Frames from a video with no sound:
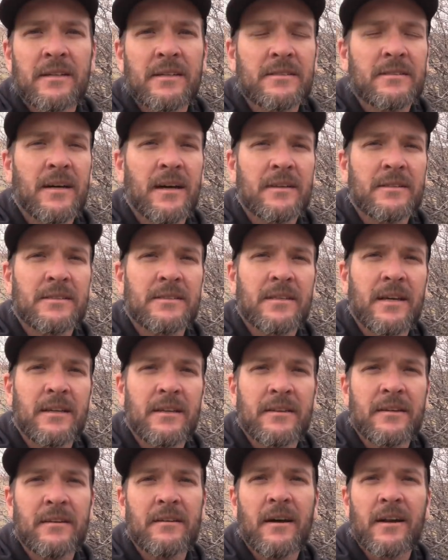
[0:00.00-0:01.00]
That's not to say
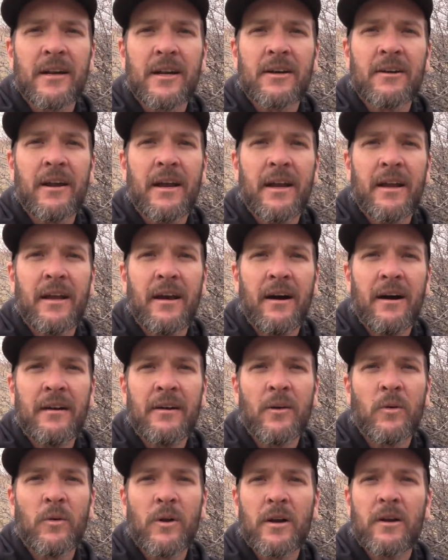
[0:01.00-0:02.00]
that they're not a great
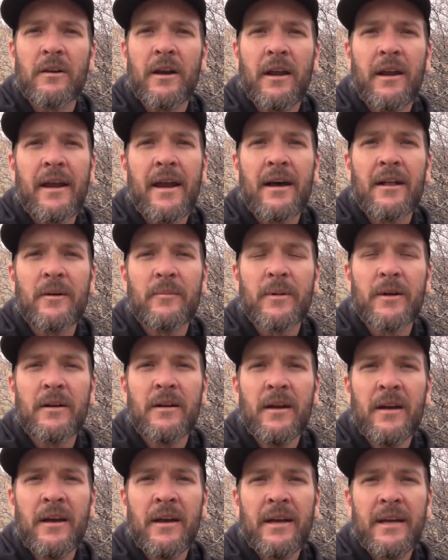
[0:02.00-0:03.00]
gun or a great caliber.